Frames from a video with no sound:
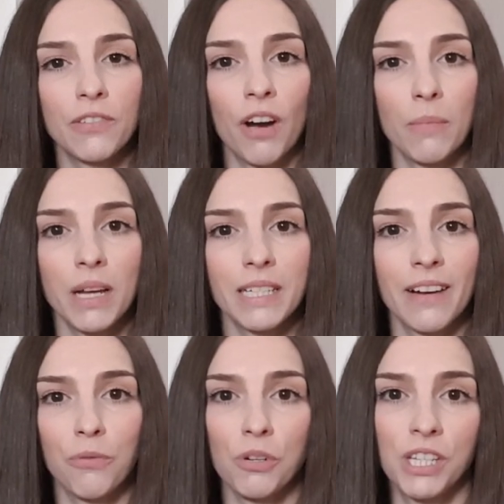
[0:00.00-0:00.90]
find
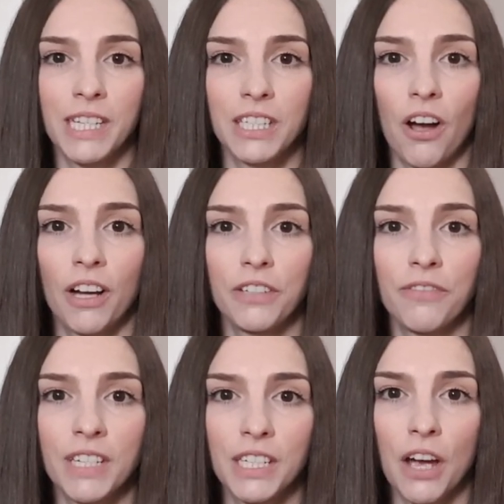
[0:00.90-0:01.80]
myself watching these kind of
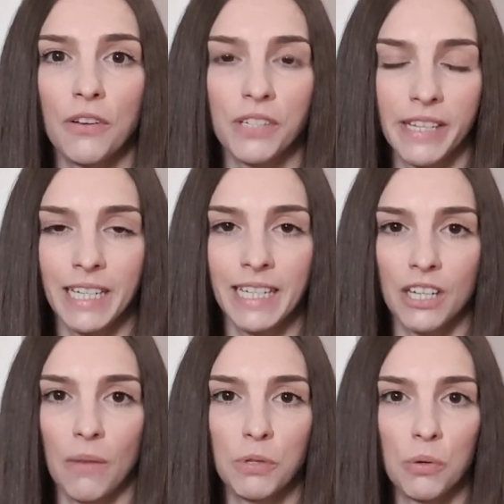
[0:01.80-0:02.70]
videos in the lead
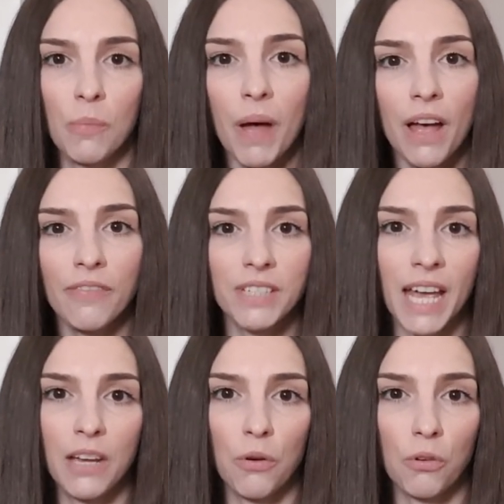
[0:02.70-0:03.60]
up to a
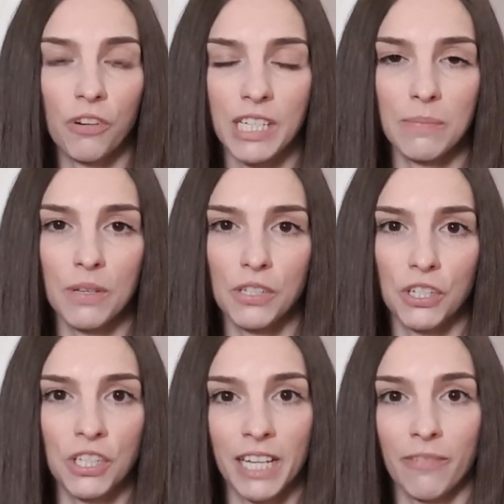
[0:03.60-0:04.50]
birthday or Christmas
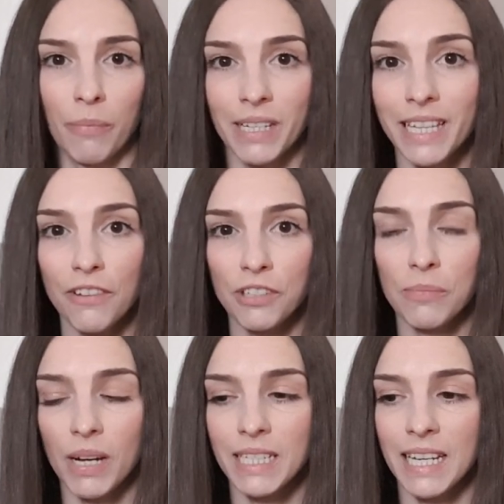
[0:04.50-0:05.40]
just to give myself
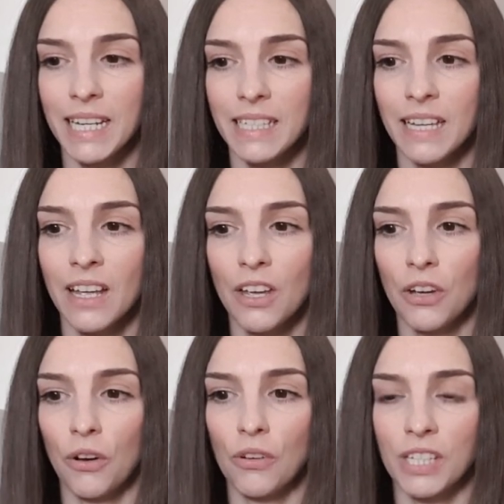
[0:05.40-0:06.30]
some ideas
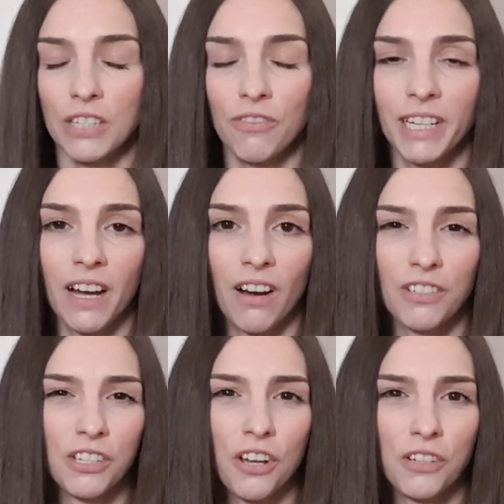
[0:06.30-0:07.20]
because it's really hard
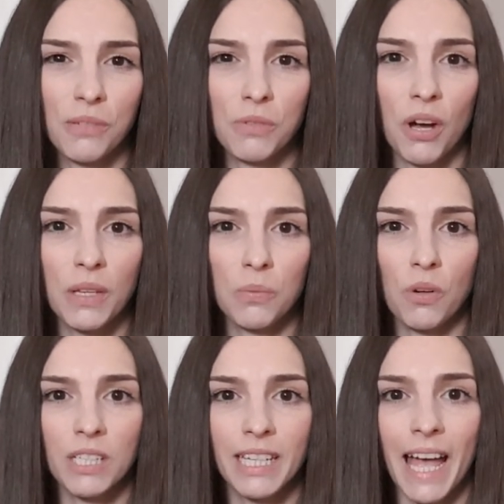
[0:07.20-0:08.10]
to know sometimes
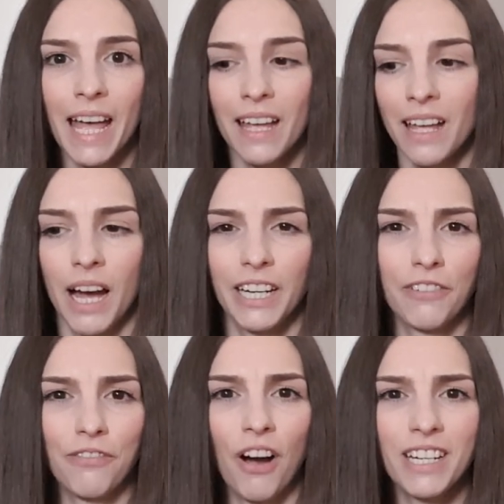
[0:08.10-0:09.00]
what to get and I
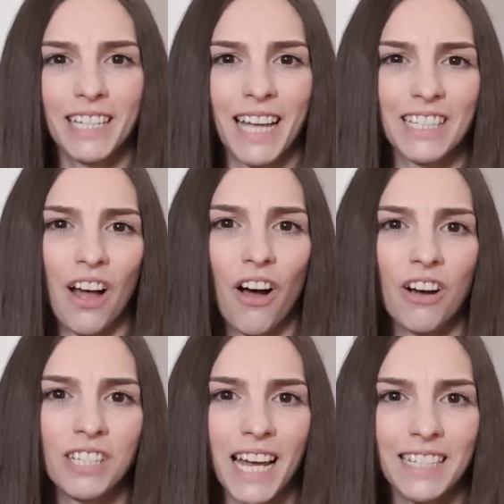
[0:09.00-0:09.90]
find it gets
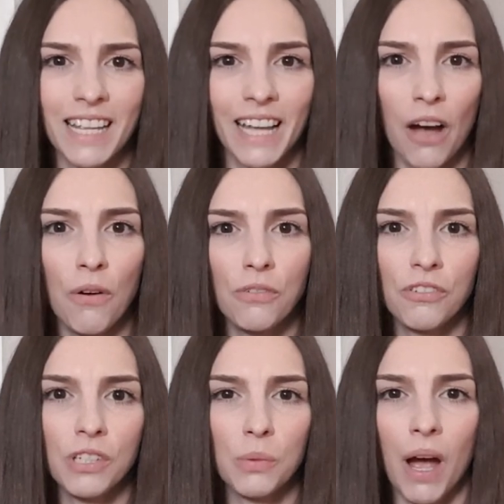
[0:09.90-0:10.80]
harder as they get older
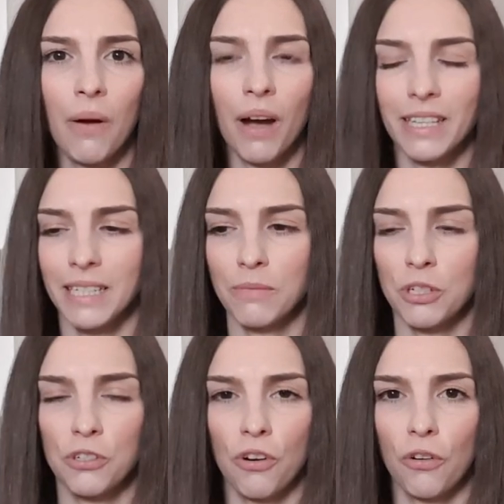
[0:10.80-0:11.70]
as well. I seem to
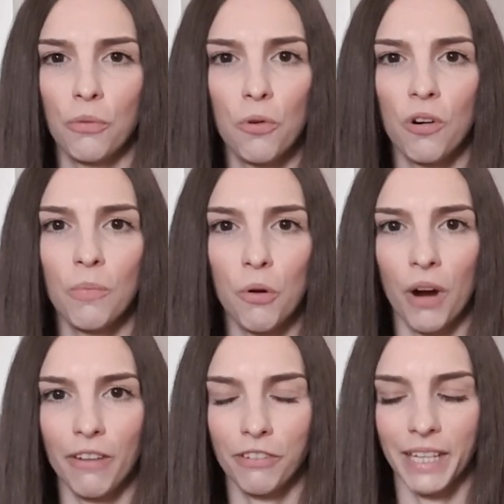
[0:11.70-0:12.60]
struggle more and more
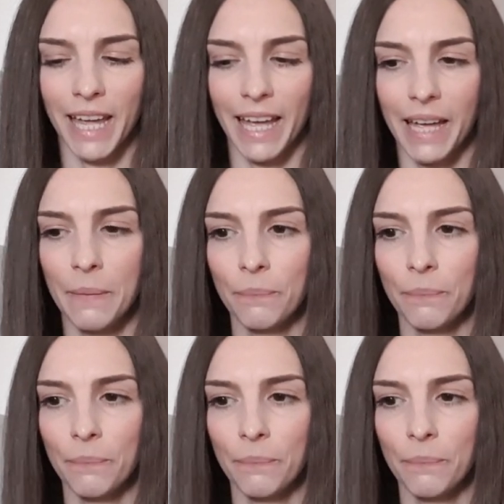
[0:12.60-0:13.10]
every year.